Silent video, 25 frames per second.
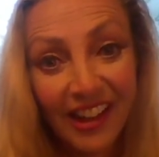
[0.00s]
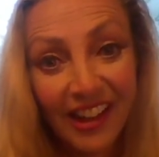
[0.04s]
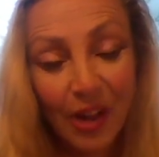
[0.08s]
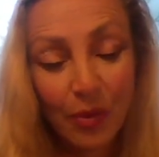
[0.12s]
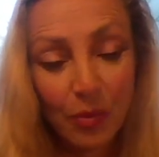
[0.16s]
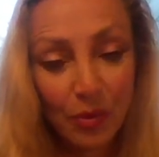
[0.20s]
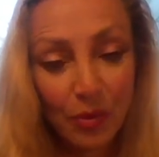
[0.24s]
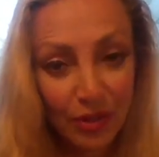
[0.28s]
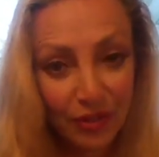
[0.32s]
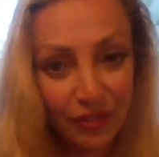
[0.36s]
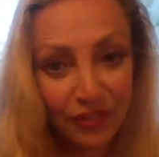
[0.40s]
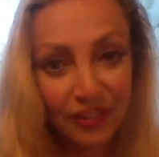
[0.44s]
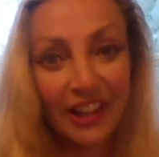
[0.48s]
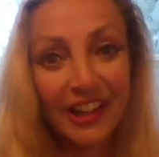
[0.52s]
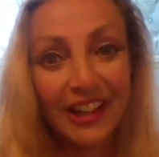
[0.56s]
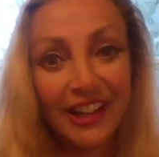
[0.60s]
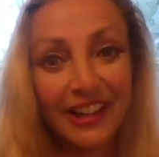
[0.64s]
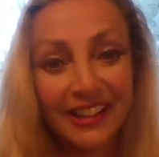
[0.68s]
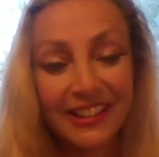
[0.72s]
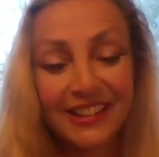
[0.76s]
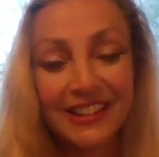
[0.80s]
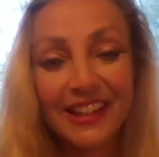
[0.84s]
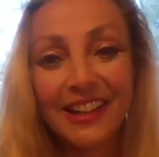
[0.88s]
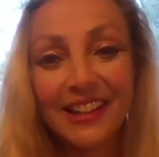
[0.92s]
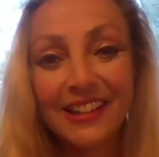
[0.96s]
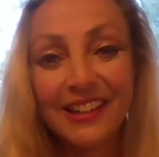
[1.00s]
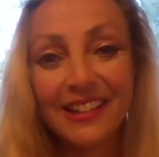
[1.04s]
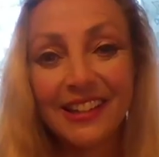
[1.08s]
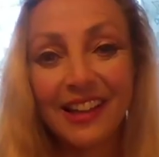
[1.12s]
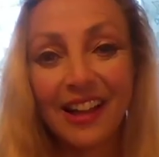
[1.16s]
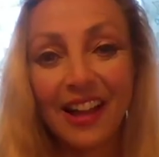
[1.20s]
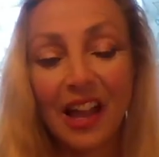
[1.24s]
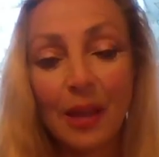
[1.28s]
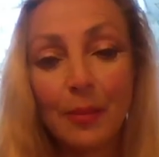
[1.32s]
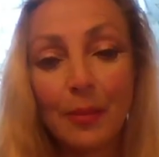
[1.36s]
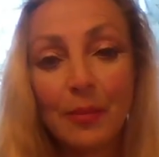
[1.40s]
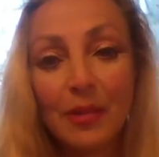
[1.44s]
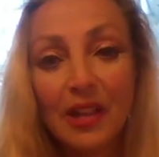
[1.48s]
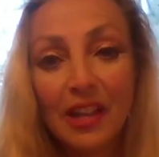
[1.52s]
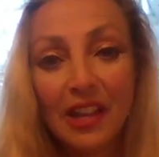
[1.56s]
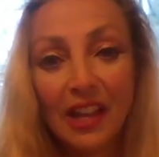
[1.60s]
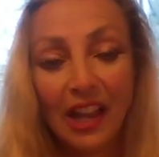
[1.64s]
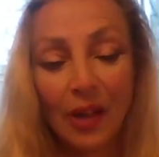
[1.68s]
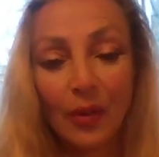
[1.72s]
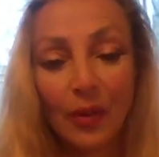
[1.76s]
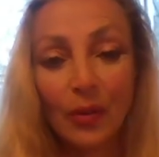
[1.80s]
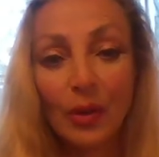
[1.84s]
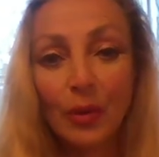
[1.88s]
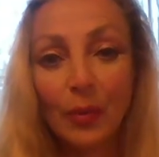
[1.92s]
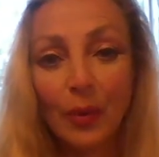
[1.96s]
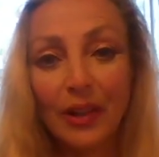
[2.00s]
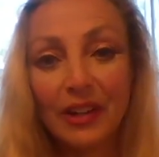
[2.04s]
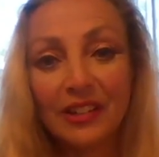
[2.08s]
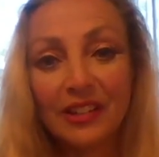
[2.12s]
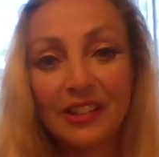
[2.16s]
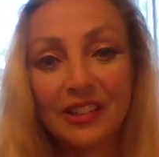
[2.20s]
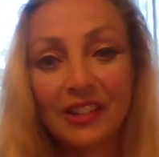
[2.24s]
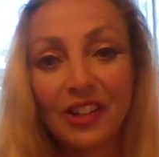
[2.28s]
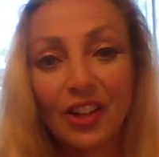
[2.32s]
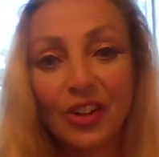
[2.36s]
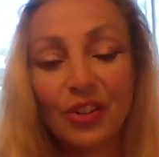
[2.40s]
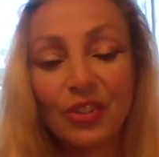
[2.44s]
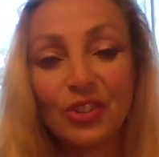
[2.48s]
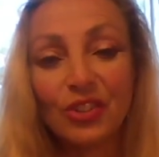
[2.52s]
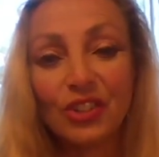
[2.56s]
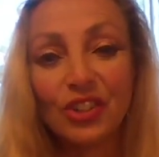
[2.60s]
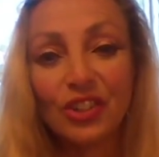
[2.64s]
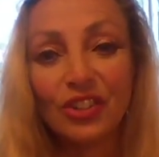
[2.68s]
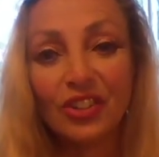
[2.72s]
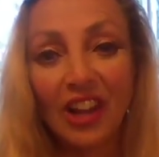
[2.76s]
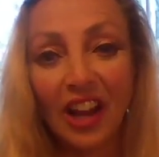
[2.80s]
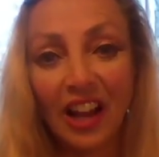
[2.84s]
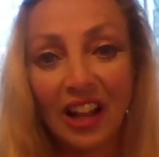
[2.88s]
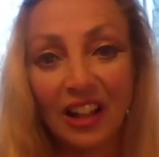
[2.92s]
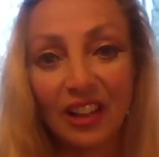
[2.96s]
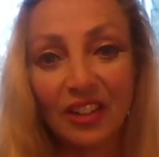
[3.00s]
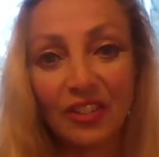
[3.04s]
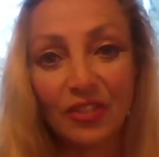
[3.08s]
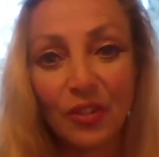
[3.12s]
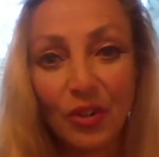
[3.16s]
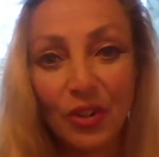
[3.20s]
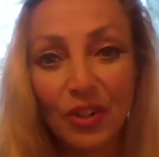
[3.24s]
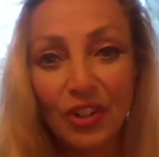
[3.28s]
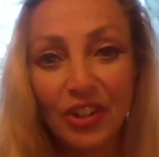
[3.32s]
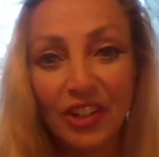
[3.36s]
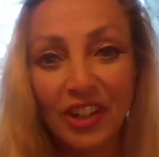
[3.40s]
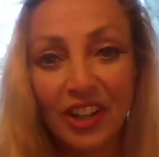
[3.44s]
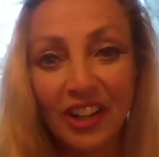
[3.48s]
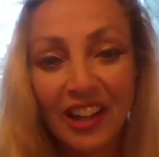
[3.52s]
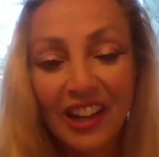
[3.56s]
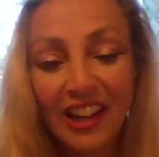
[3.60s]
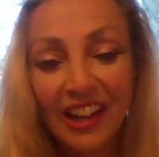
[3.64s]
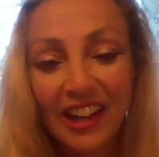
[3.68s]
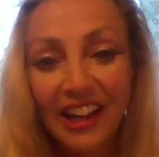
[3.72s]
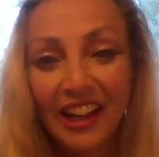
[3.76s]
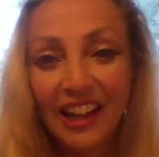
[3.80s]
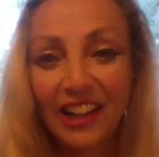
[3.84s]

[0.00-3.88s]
And we fled a second time, and we went to go to California,